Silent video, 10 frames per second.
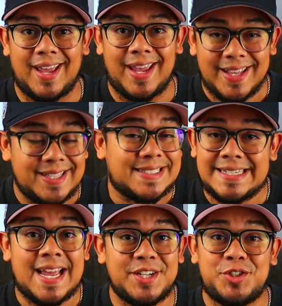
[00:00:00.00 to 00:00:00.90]
It's a
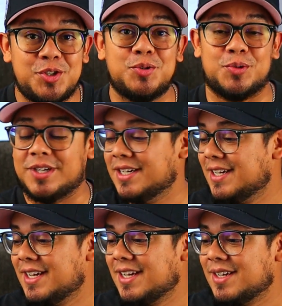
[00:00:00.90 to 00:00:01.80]
nice shoe.
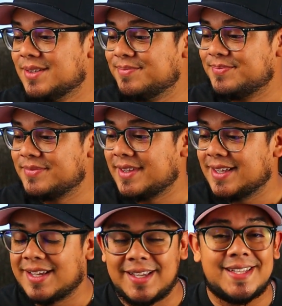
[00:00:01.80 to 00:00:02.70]

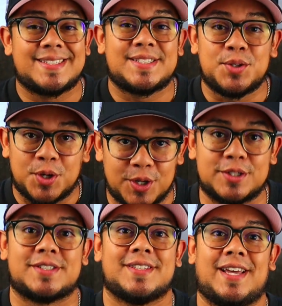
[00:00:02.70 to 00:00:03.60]
It still
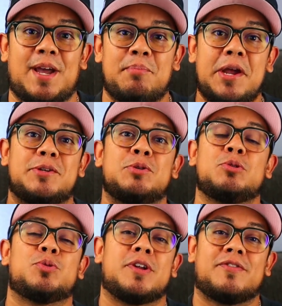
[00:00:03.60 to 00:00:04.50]
hurts that I paid
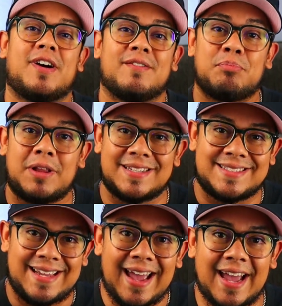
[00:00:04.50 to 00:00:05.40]
$225
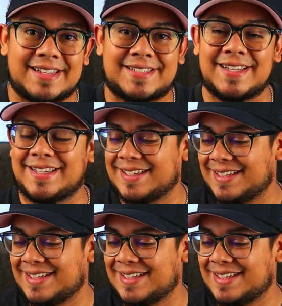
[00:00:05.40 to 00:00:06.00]
plus tax